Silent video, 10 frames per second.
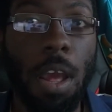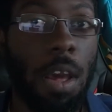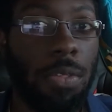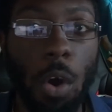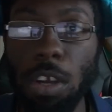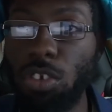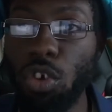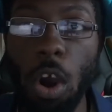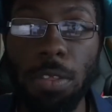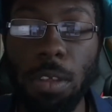So in
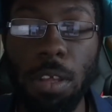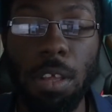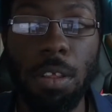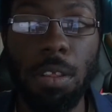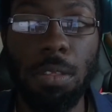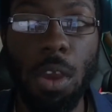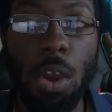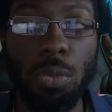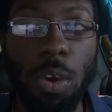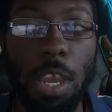short,
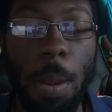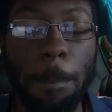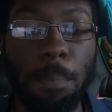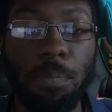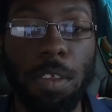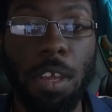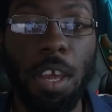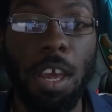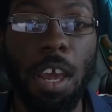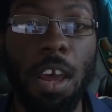seriously,
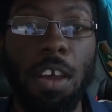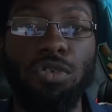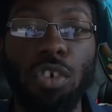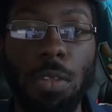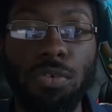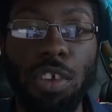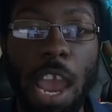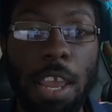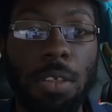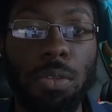Just
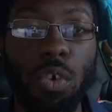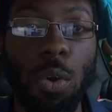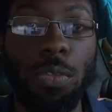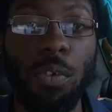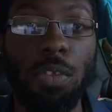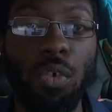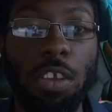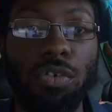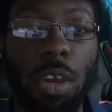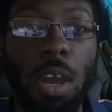Chatting streamers from
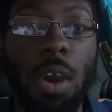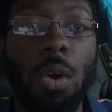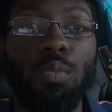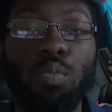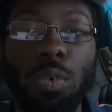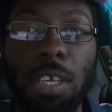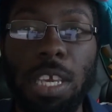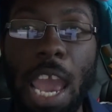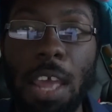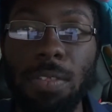Twitch
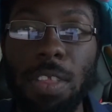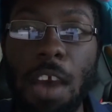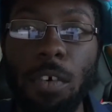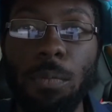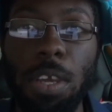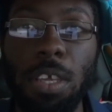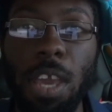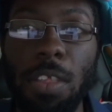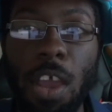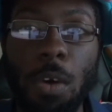can never be
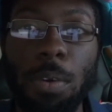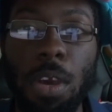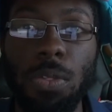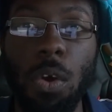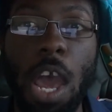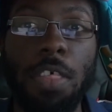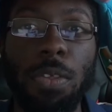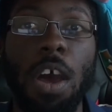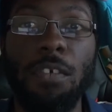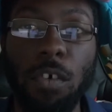considered as
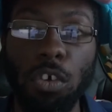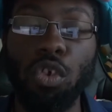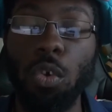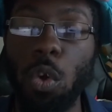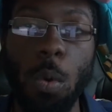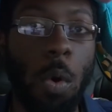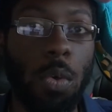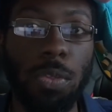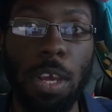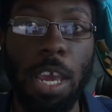virtual
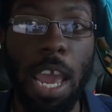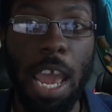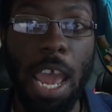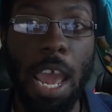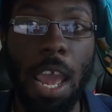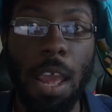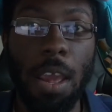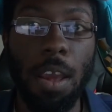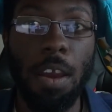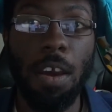tubers
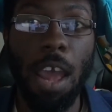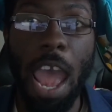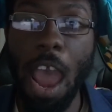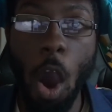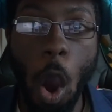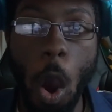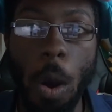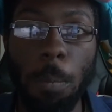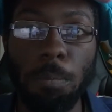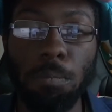at all.